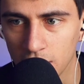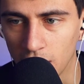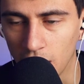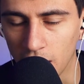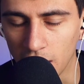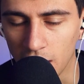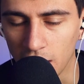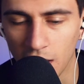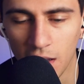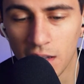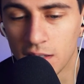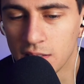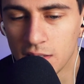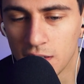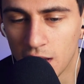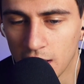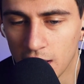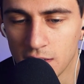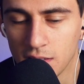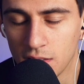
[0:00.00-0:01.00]
I guess,
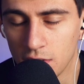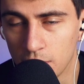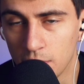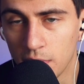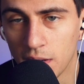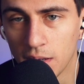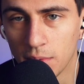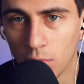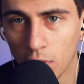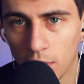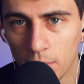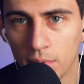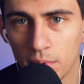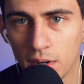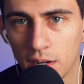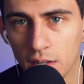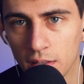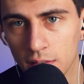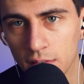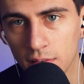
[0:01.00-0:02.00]
yes, they're being more
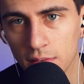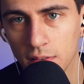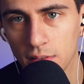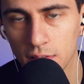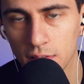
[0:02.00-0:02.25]
productive.